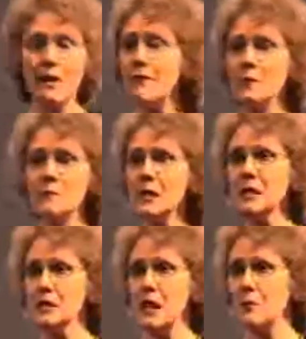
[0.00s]
I've had
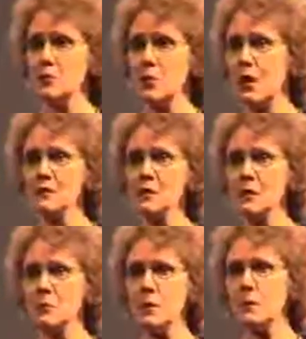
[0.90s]
many times where I've
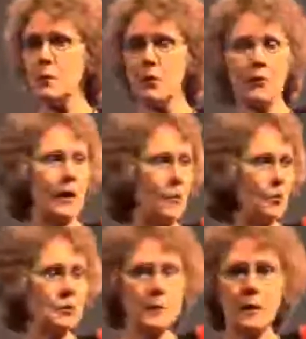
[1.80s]
seen people where they
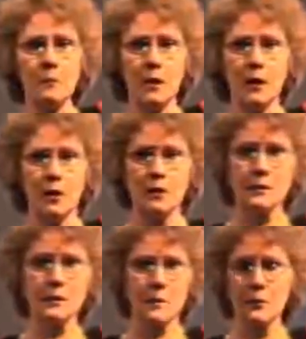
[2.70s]
won't spend money on
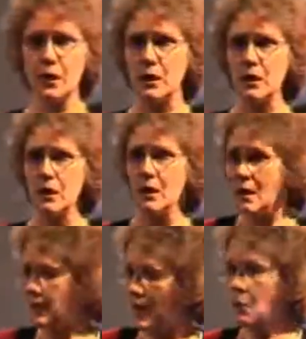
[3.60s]
something
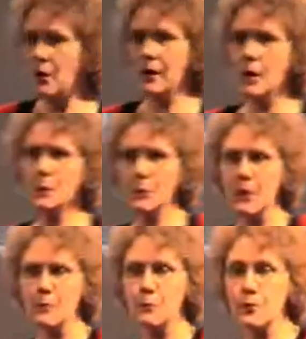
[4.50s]
that will help
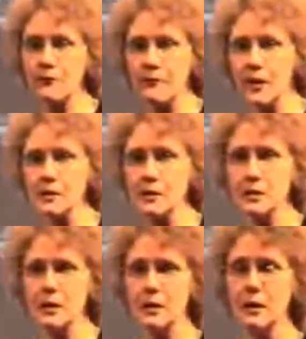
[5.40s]
them
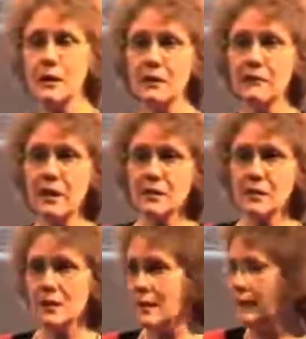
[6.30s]
prevent an event.
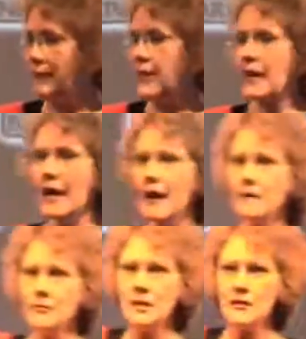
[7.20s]
They
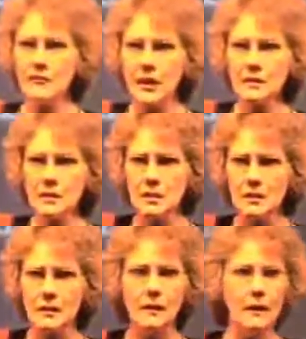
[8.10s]
have the event,